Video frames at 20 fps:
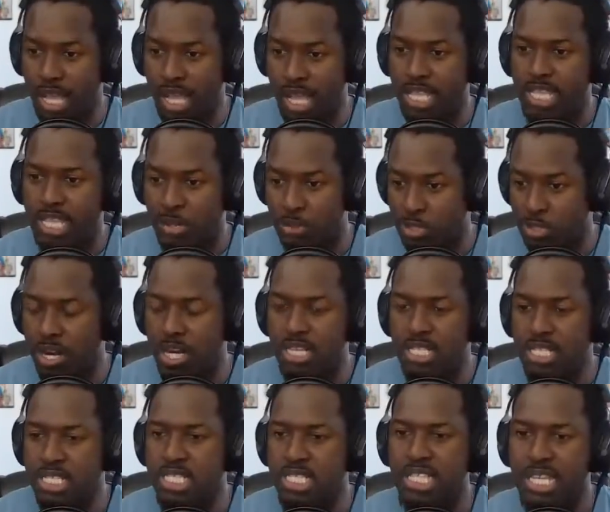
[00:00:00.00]
and they're trying to
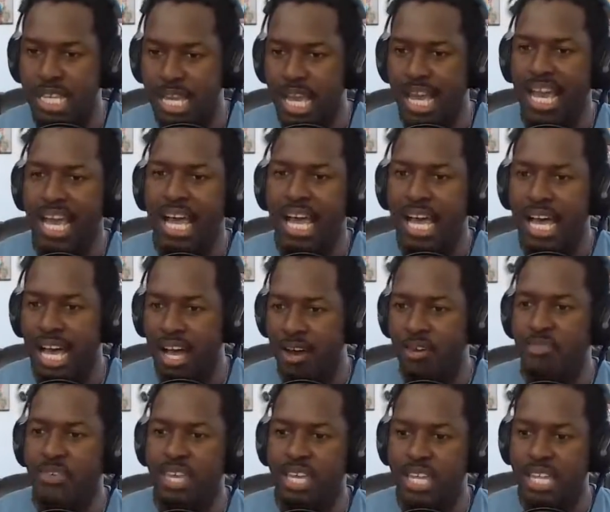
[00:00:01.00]
see
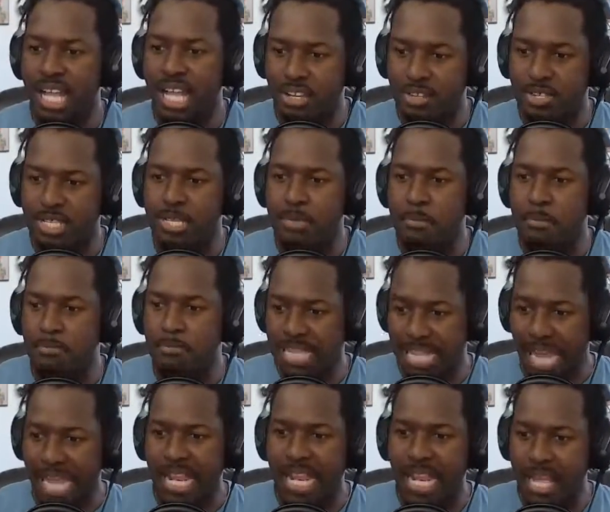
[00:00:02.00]
how they can actually
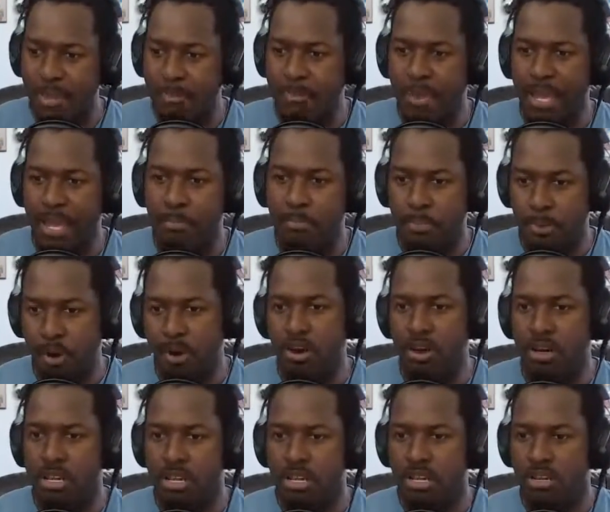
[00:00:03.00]
get a better
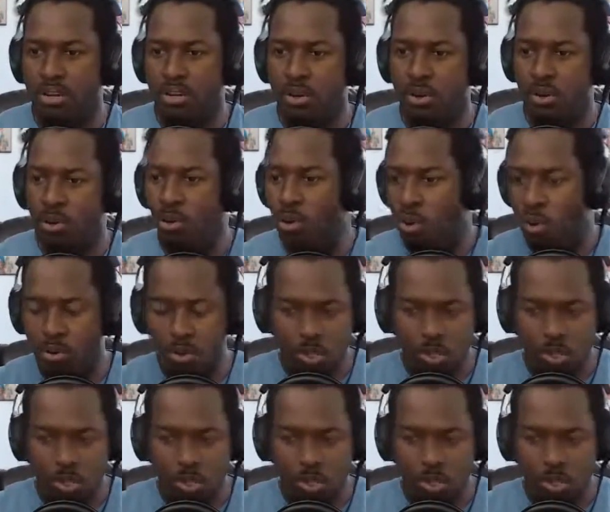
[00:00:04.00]
park or